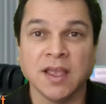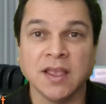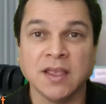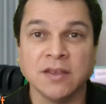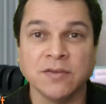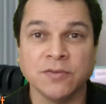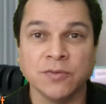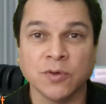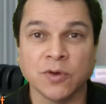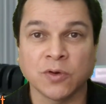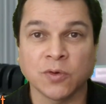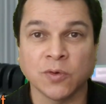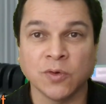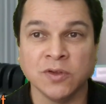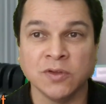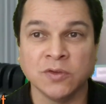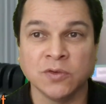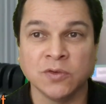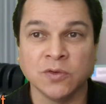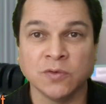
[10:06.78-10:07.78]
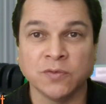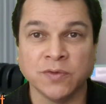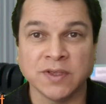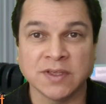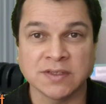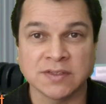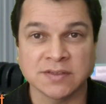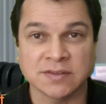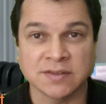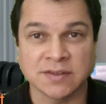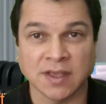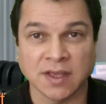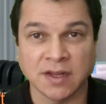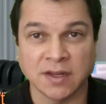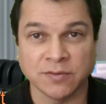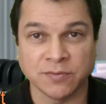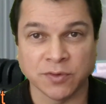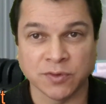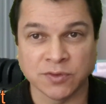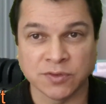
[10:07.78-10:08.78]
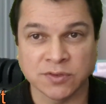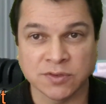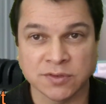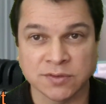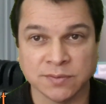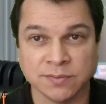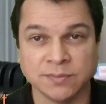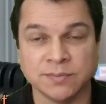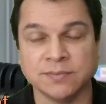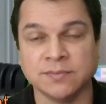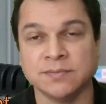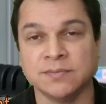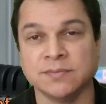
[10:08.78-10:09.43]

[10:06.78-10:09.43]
If you're going to fix telephones,